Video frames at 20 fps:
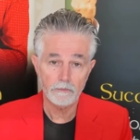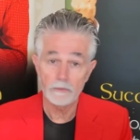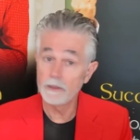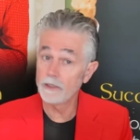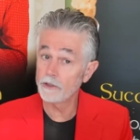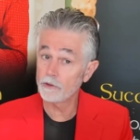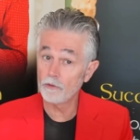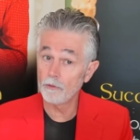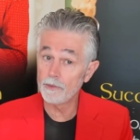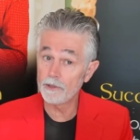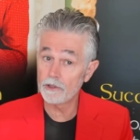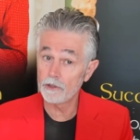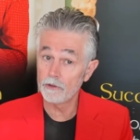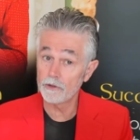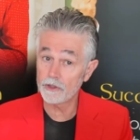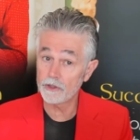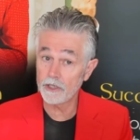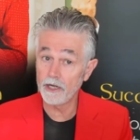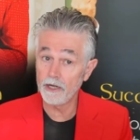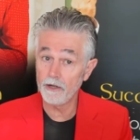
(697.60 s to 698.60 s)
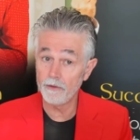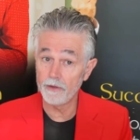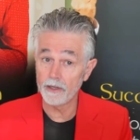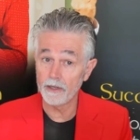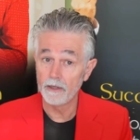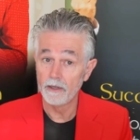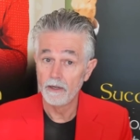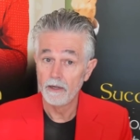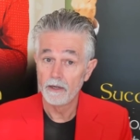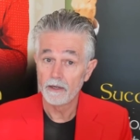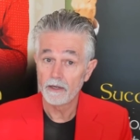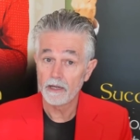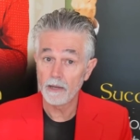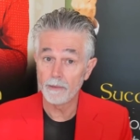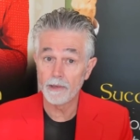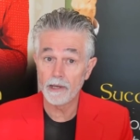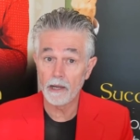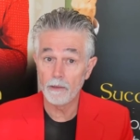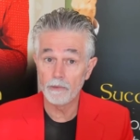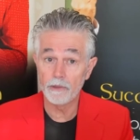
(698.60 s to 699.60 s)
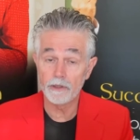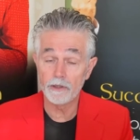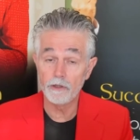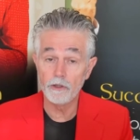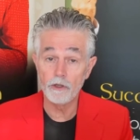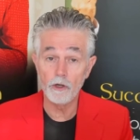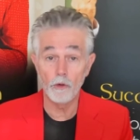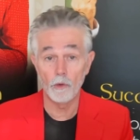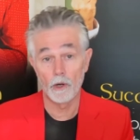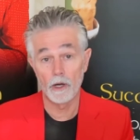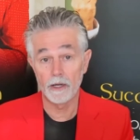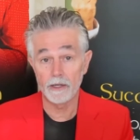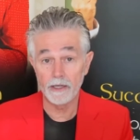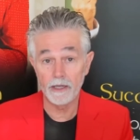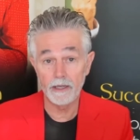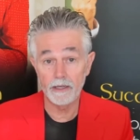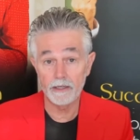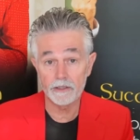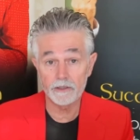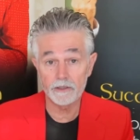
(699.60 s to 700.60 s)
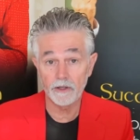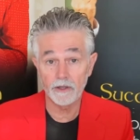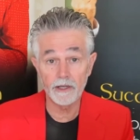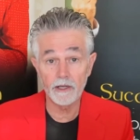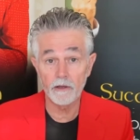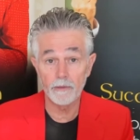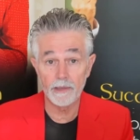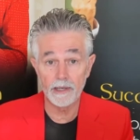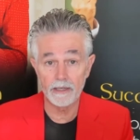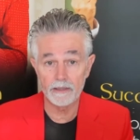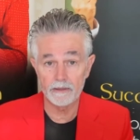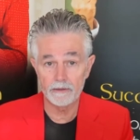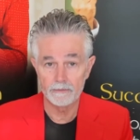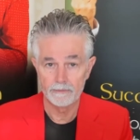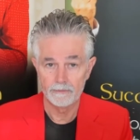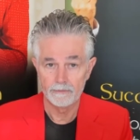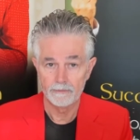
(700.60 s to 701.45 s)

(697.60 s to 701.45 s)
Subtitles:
This would be too scary, coming up with new ideas to think about.